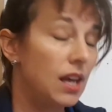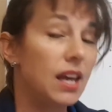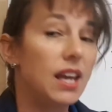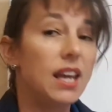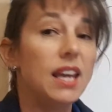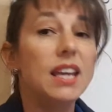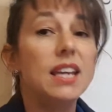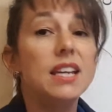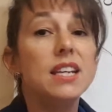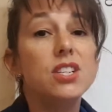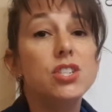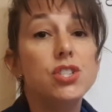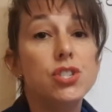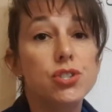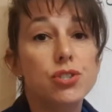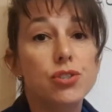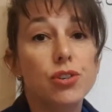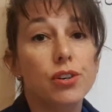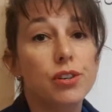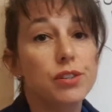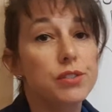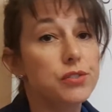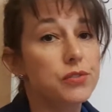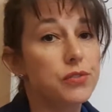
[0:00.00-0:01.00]
Each
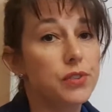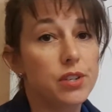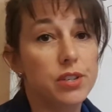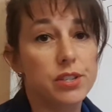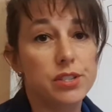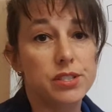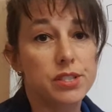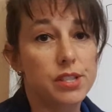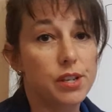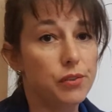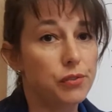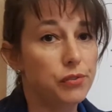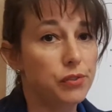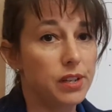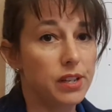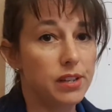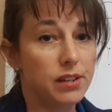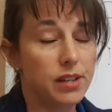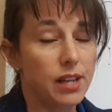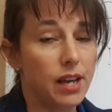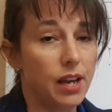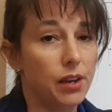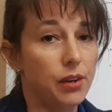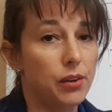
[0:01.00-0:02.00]
transfer is different
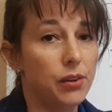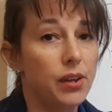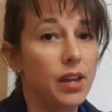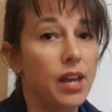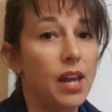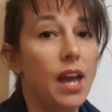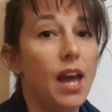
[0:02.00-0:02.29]
though,